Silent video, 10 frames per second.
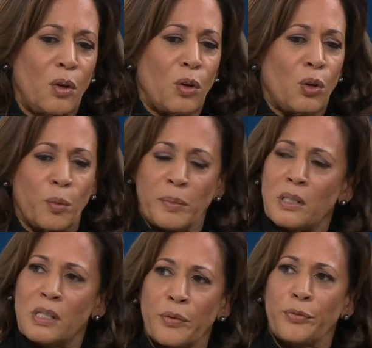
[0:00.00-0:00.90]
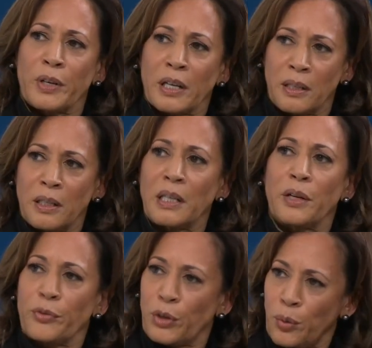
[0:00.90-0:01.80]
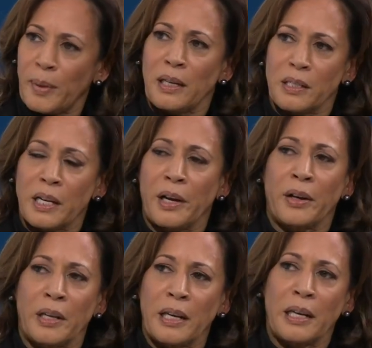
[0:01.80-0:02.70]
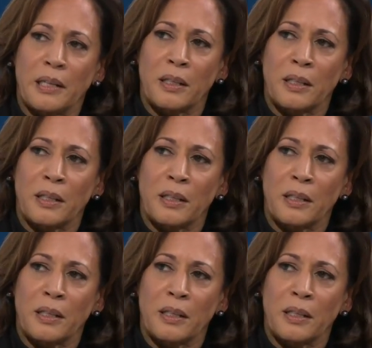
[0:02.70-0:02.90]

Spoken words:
human suffering and the need for humanitarian aid.